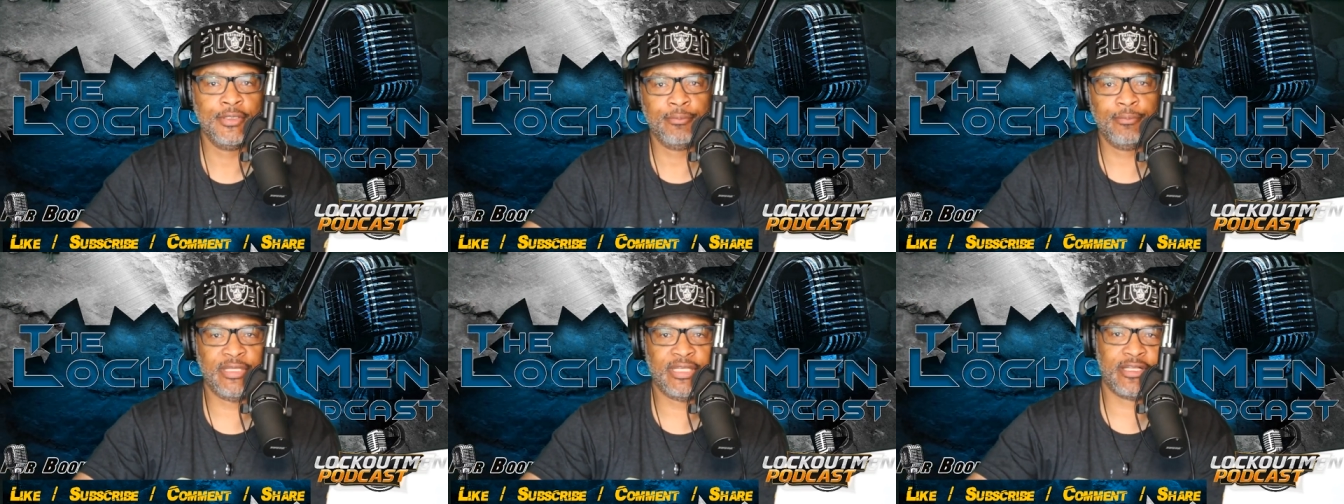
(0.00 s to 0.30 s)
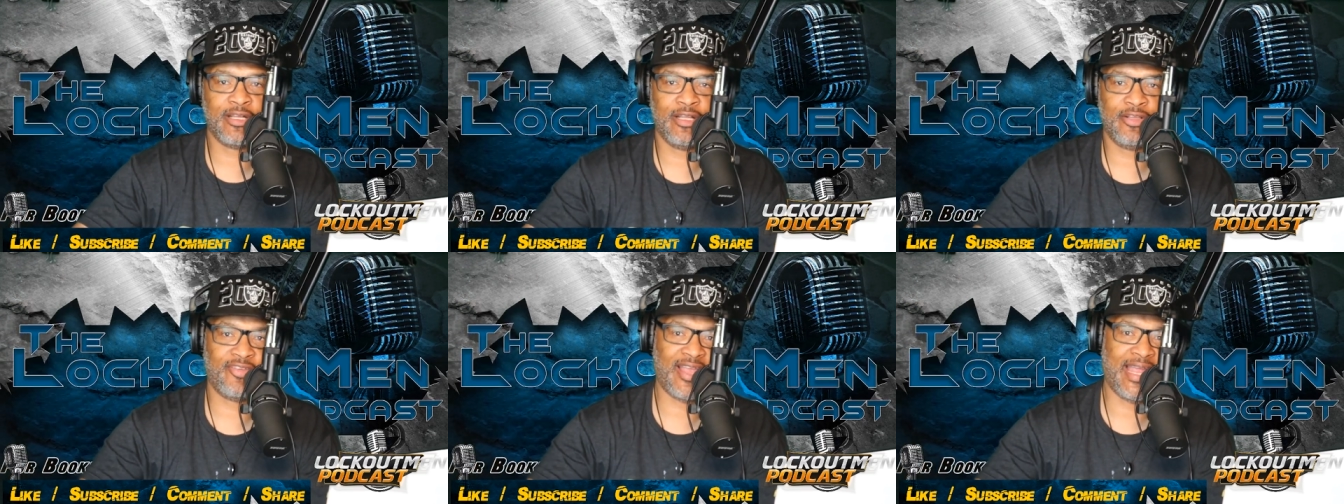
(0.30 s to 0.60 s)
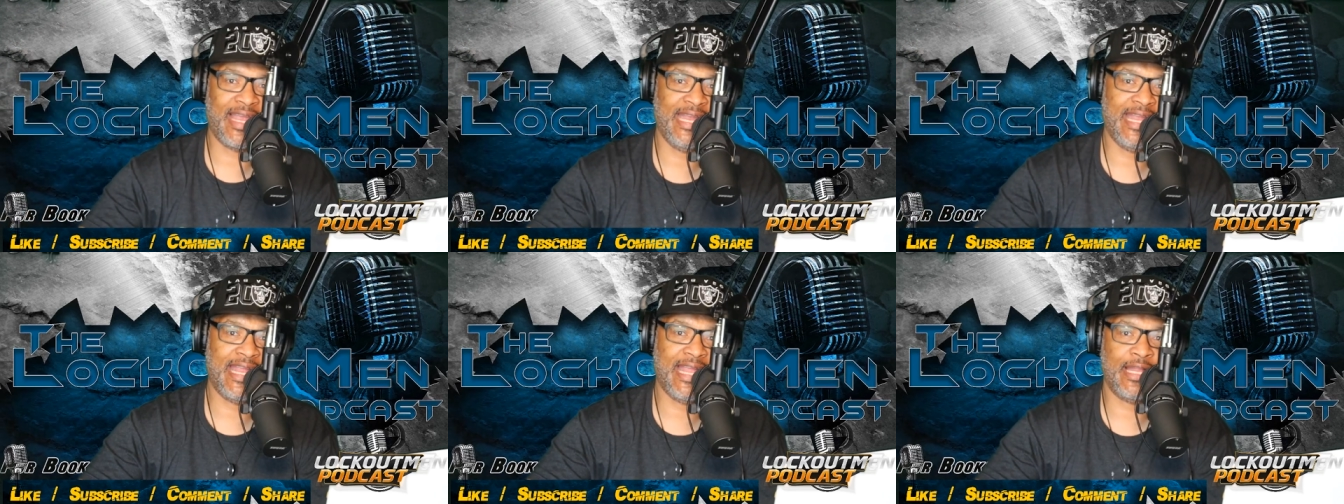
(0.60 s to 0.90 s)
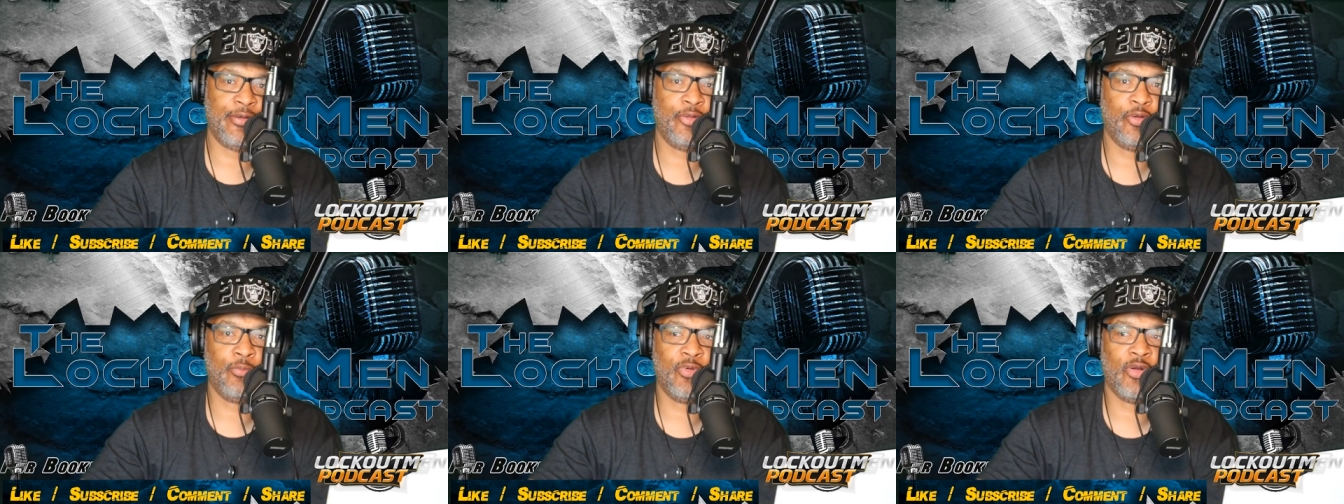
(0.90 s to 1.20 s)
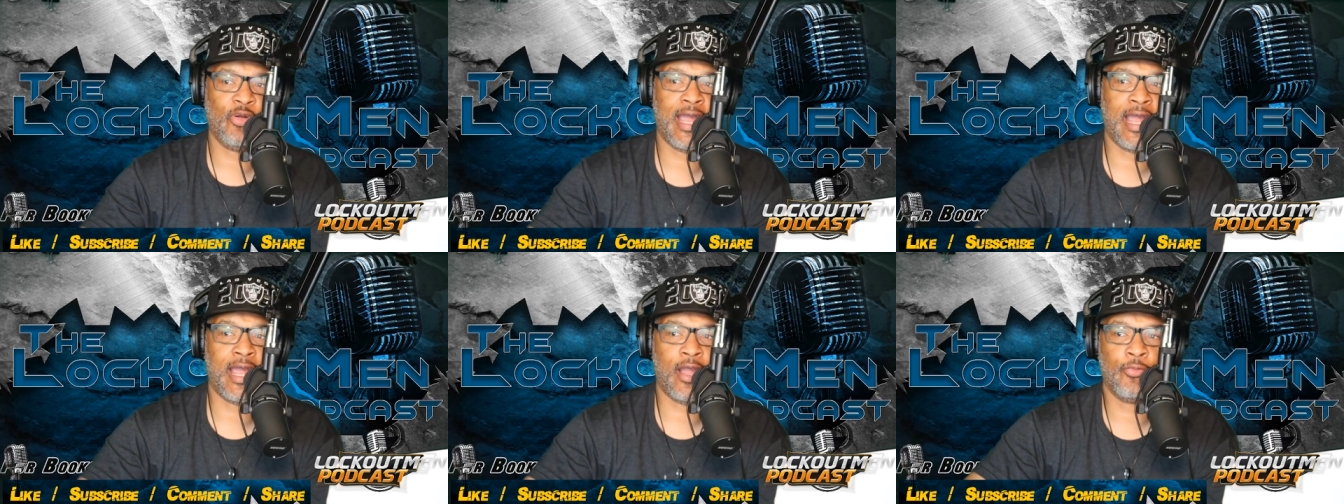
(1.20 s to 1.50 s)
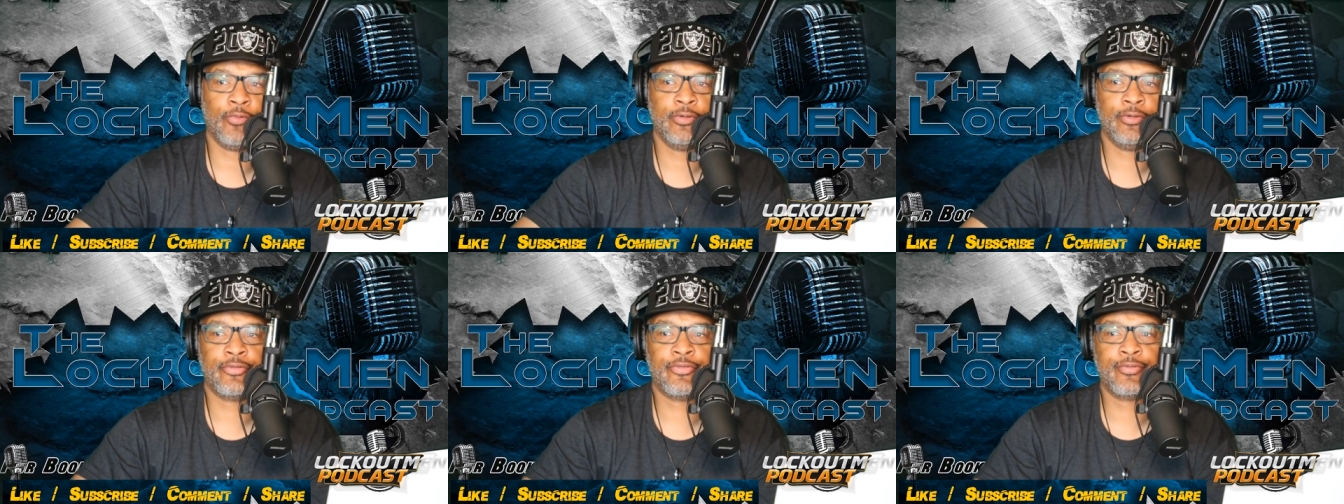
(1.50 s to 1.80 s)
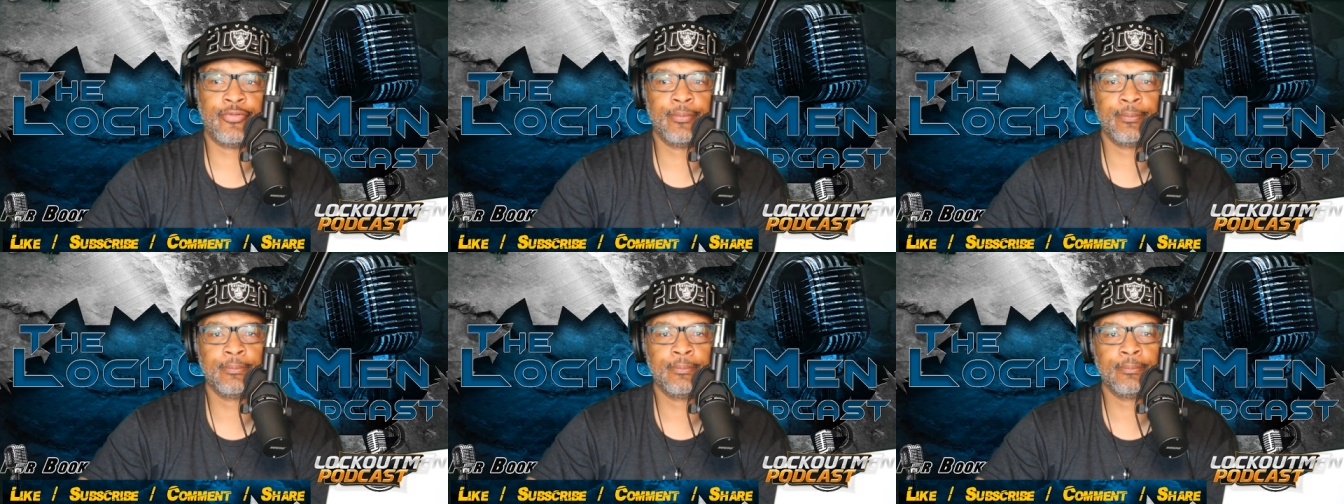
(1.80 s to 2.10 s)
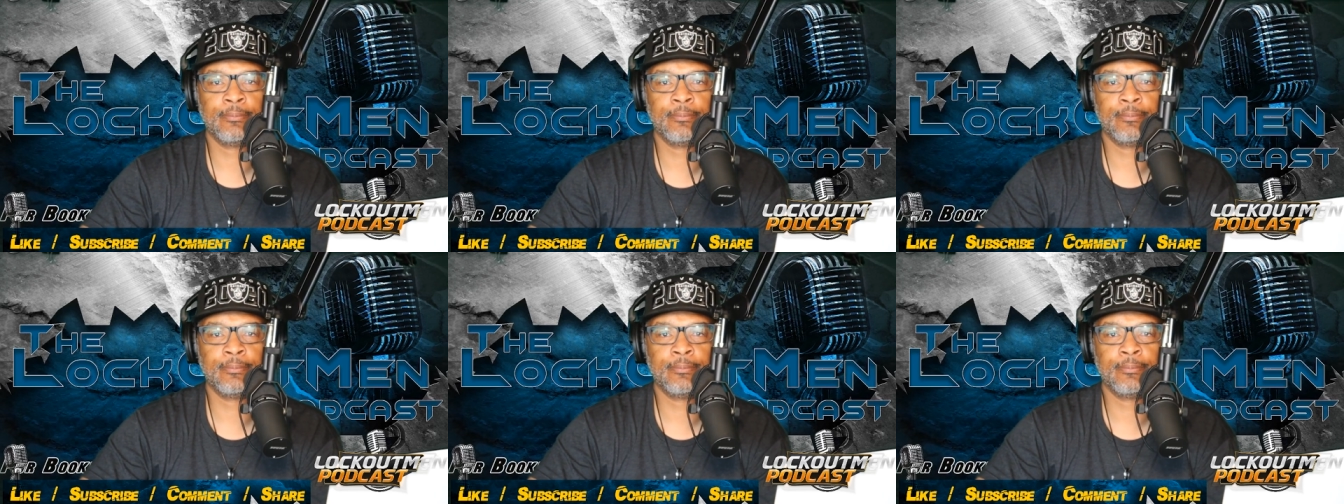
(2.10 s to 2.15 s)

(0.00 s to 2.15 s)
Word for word: because I ain't had no more hours.